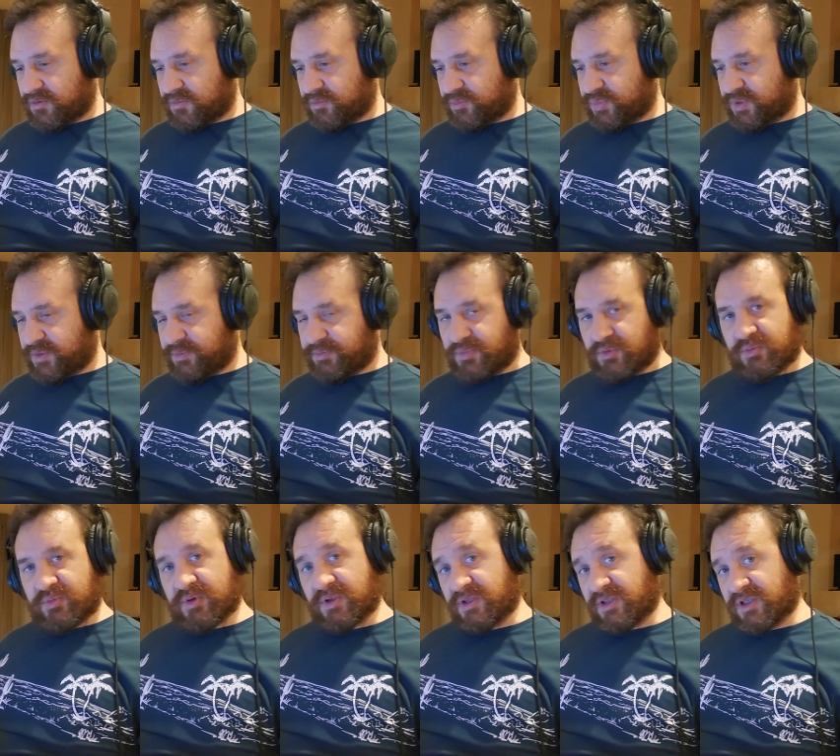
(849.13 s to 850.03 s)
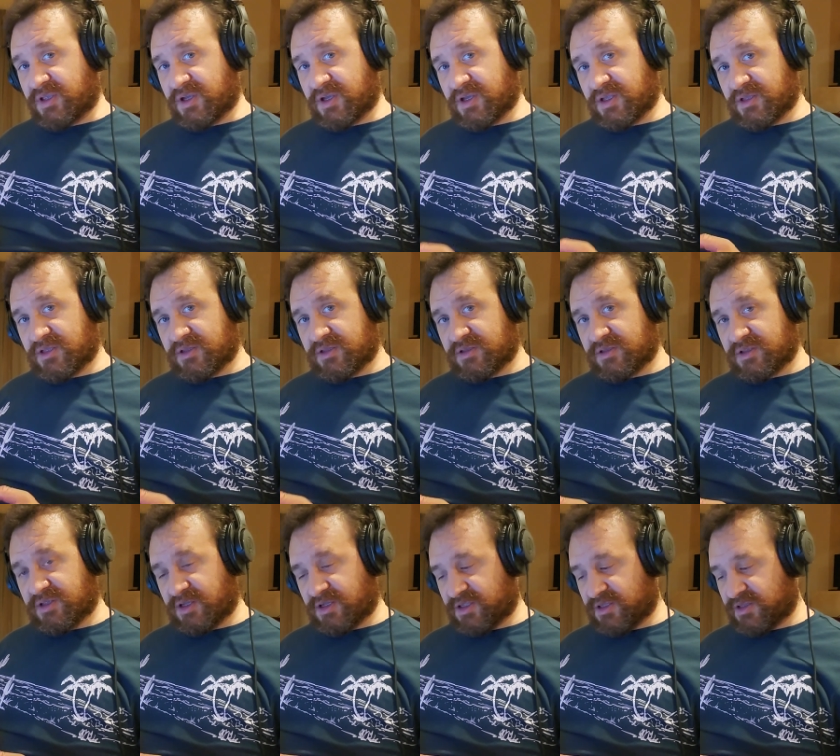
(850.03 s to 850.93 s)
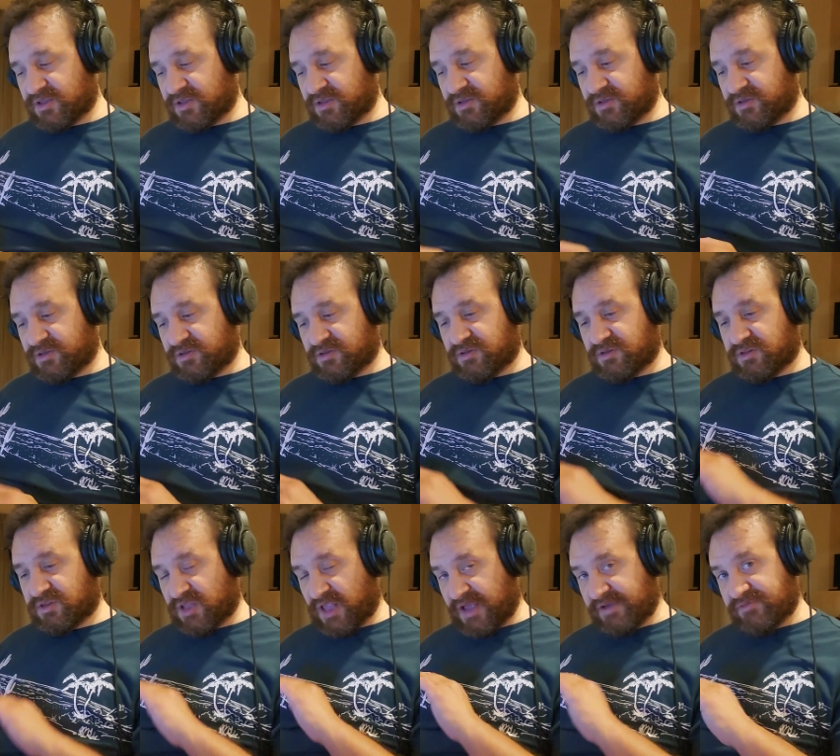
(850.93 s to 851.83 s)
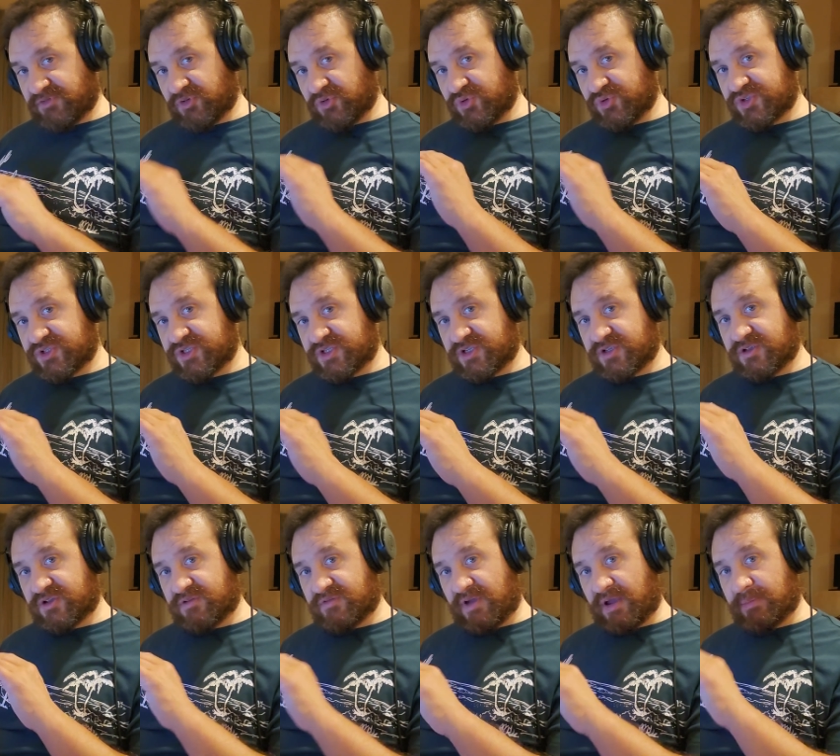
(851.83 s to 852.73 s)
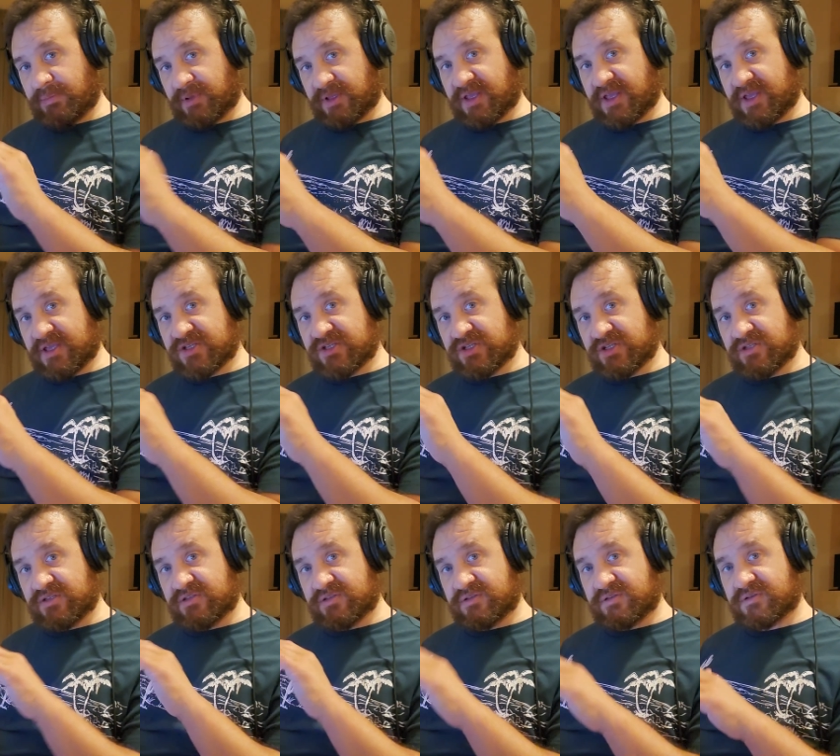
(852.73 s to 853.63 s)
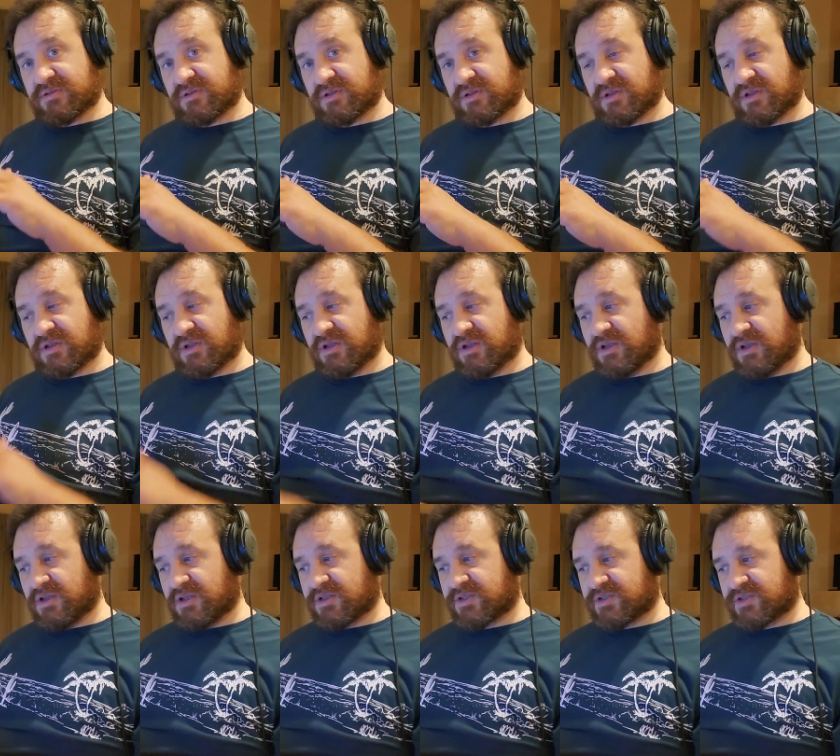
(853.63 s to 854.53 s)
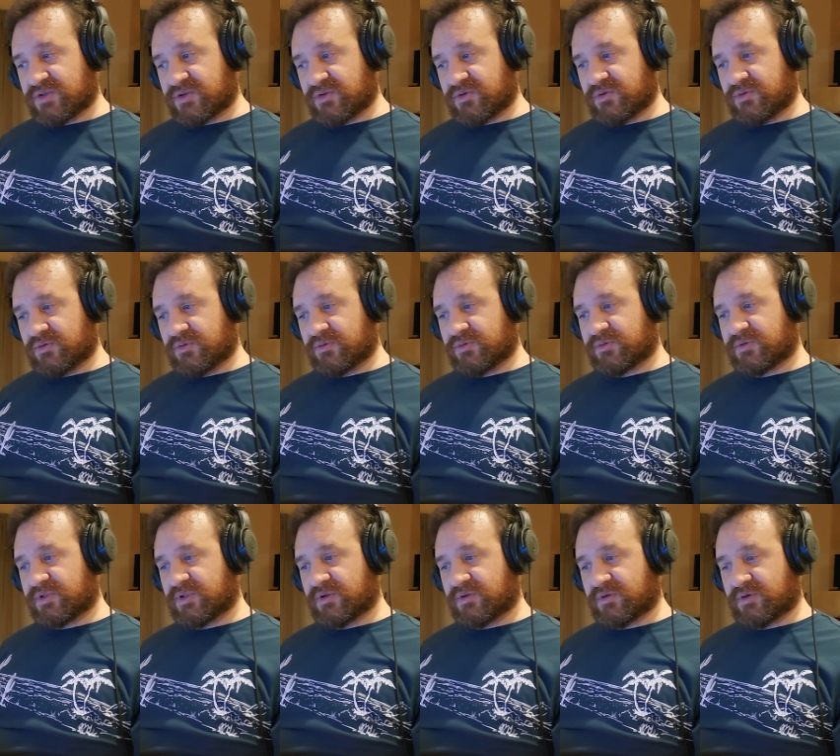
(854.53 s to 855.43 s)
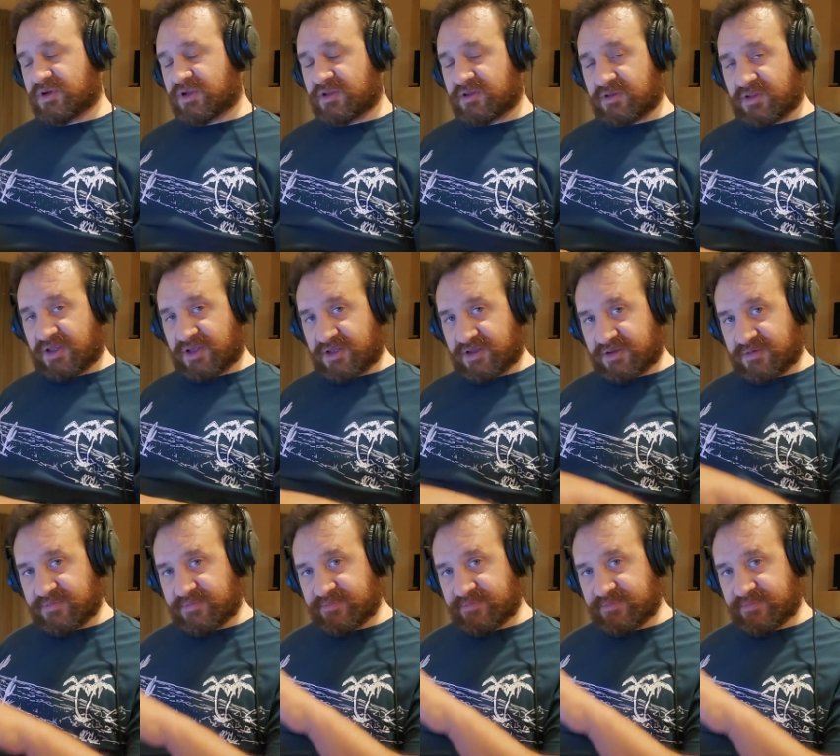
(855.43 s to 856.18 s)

people would get levels of application. So, kind of like,